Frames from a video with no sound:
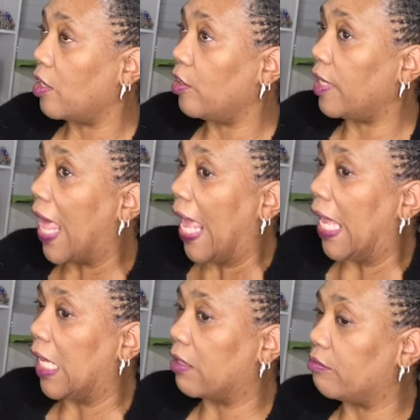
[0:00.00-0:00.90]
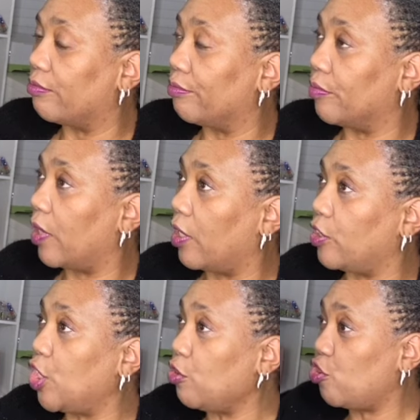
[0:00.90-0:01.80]
like,
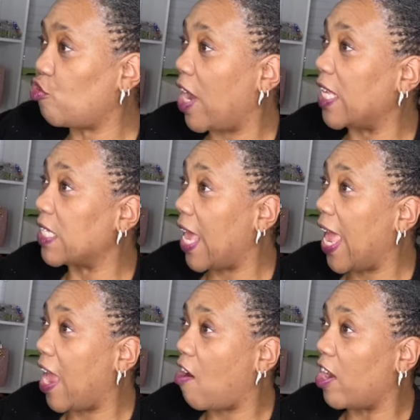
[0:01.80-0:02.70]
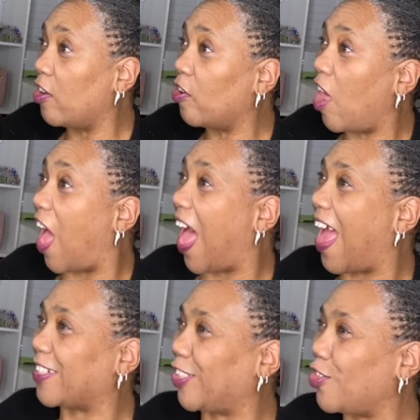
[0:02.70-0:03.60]
2 strands of hair in her.
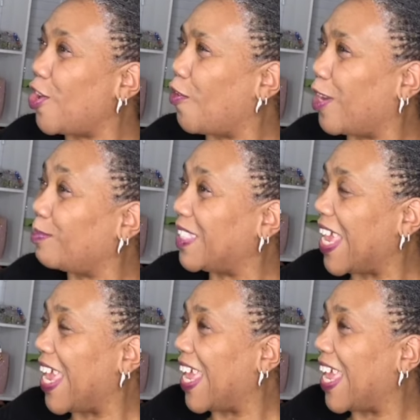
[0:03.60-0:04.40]
Do you know what I'm saying?